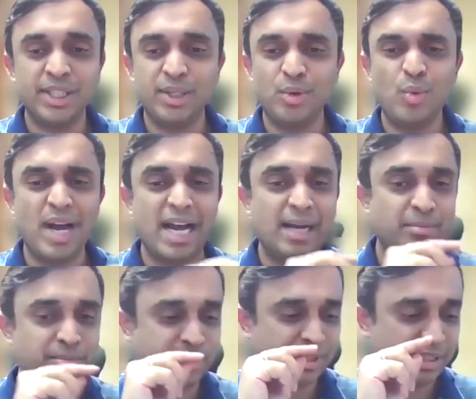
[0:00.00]
you have
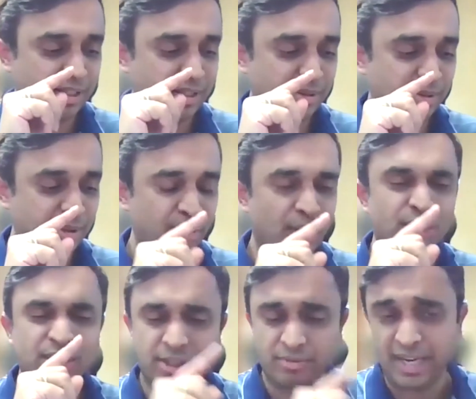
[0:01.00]

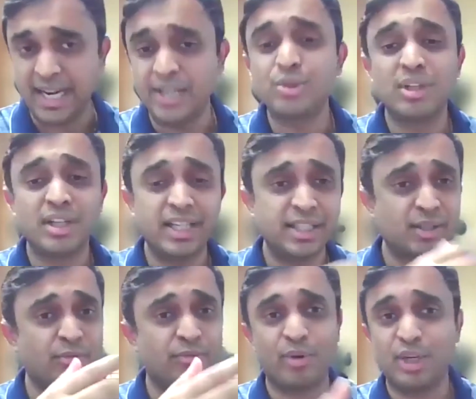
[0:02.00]
not just financial risk,
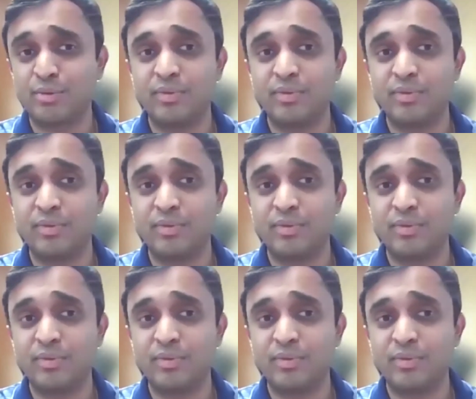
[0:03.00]
of course,